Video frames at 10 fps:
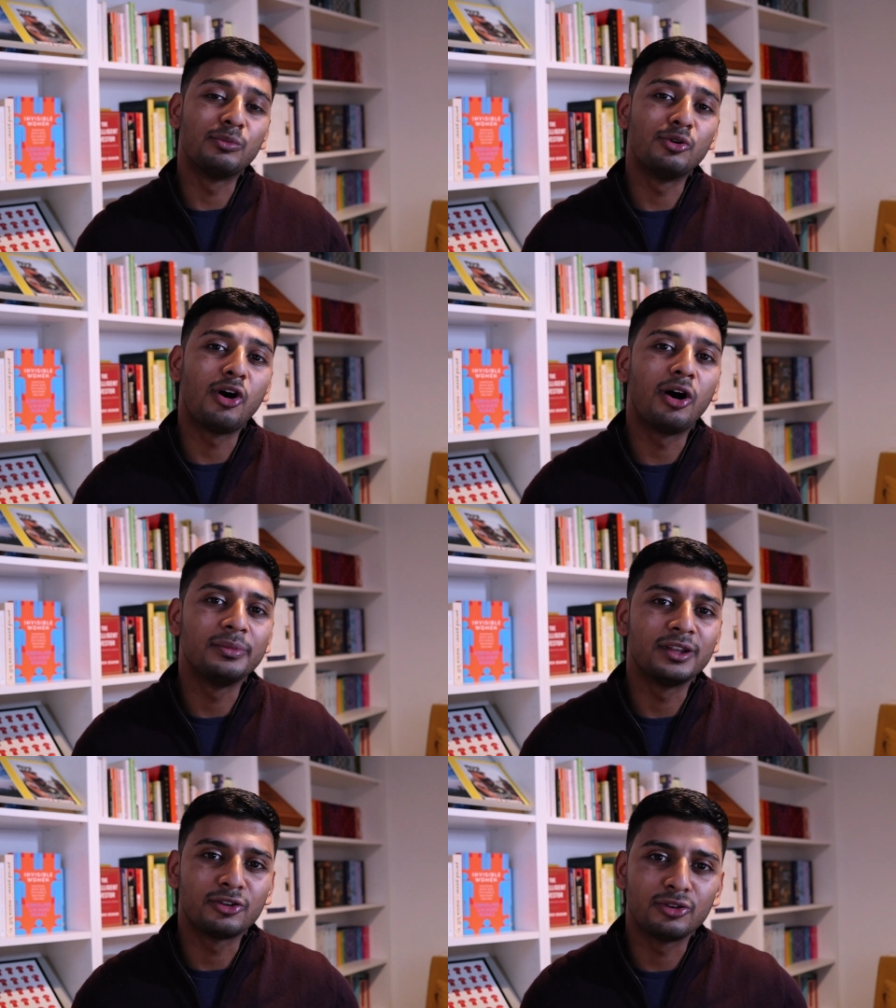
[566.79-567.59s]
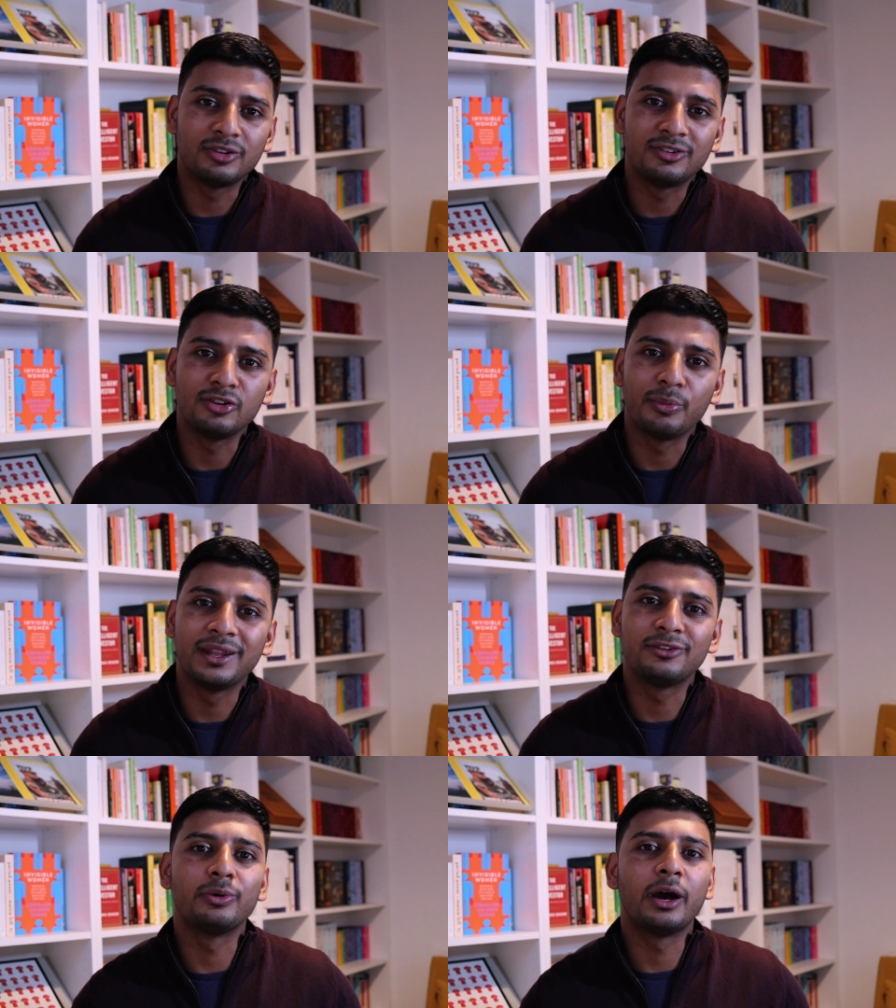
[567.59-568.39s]
more harm than good to your
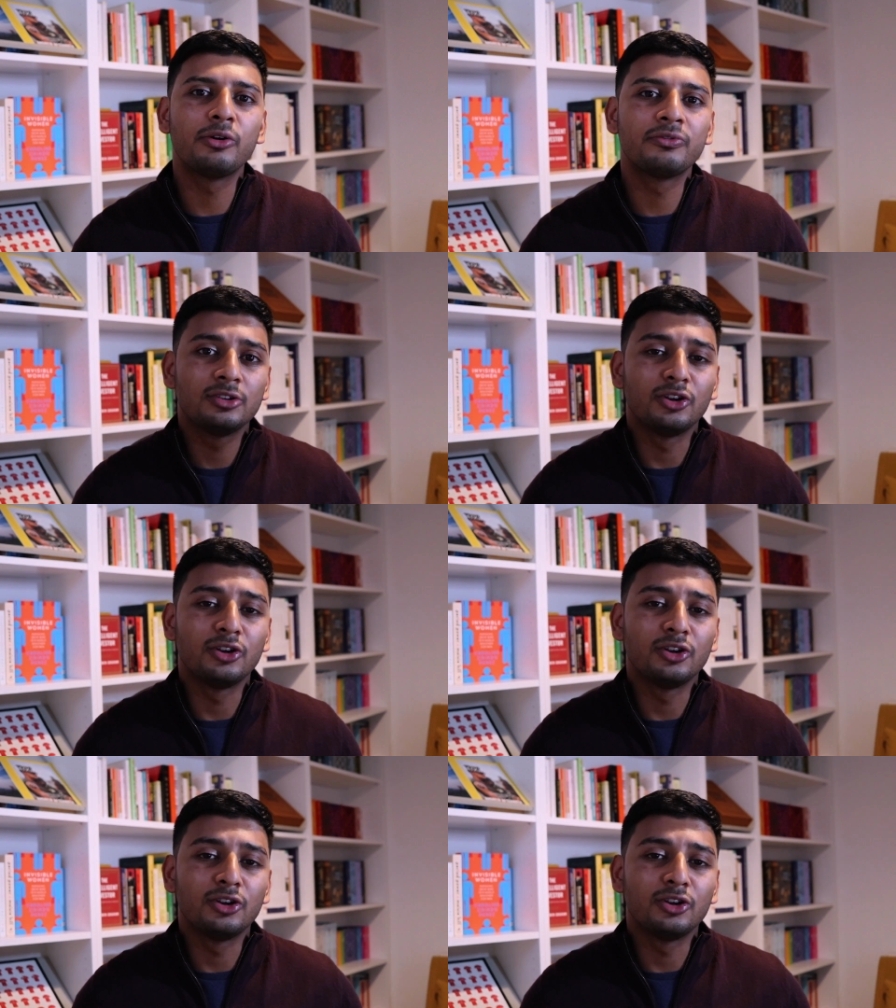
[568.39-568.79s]
mental health.